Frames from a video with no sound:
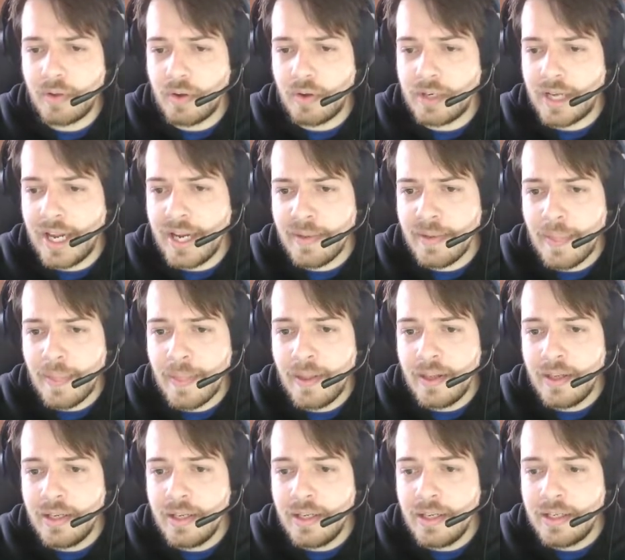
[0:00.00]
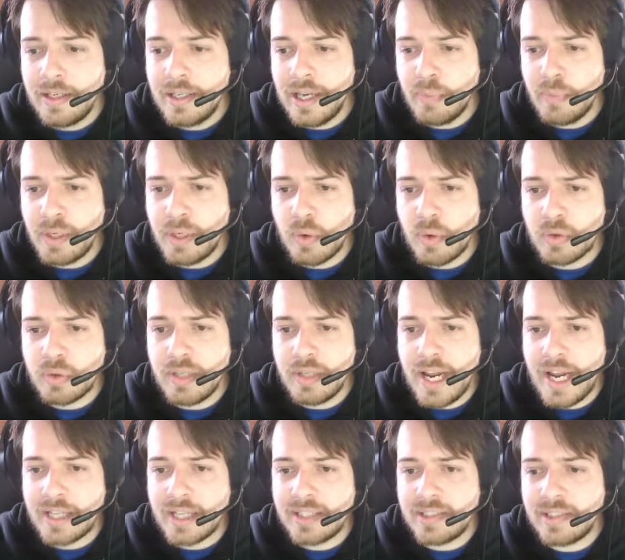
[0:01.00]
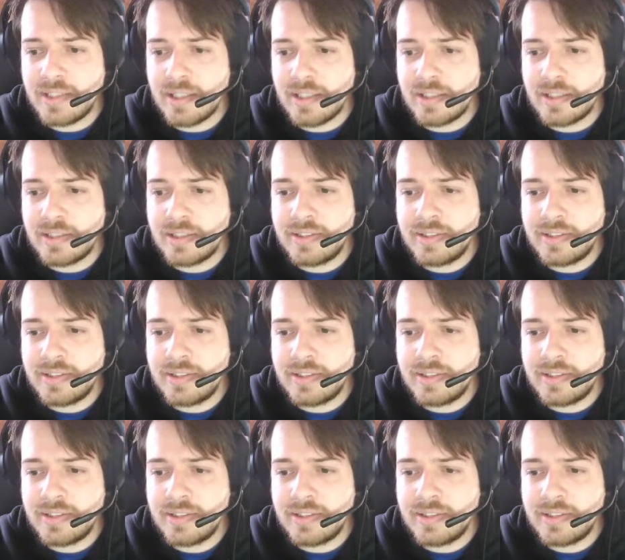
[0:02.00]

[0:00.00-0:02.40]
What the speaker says: Okay, then we go to next.